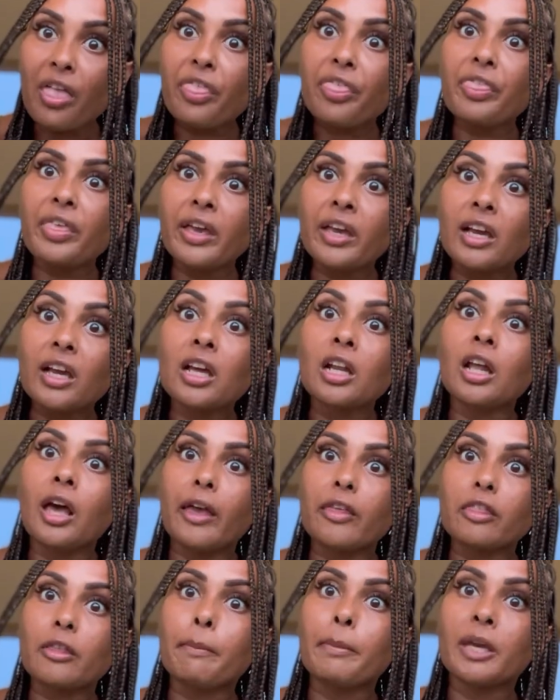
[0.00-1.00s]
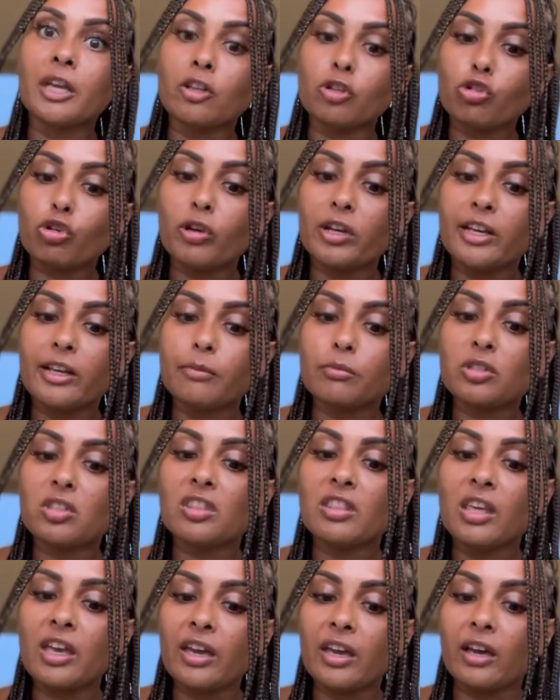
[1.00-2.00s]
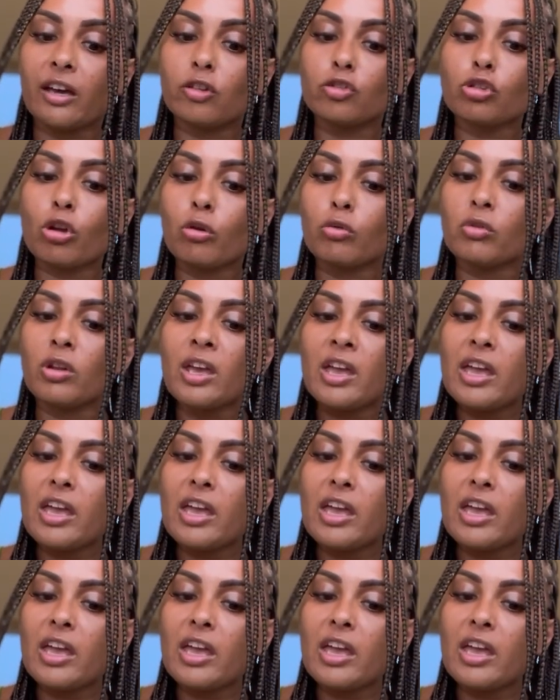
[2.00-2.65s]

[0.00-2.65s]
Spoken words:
Think like the big dreams. Don't